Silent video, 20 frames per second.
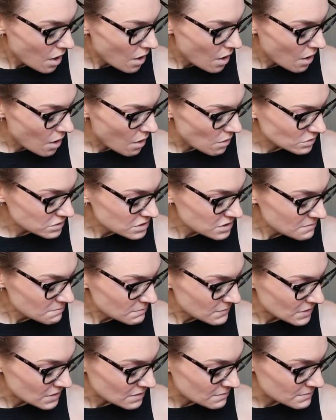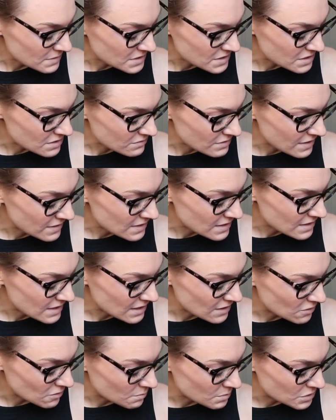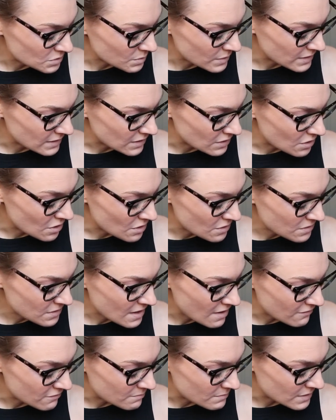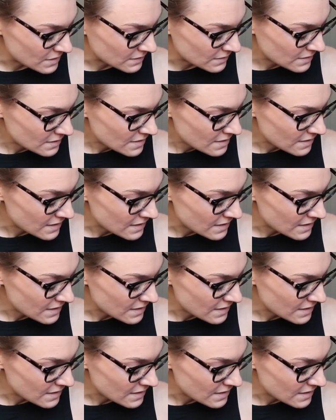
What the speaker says: Holden and Miller must thread the needle between the Earth government,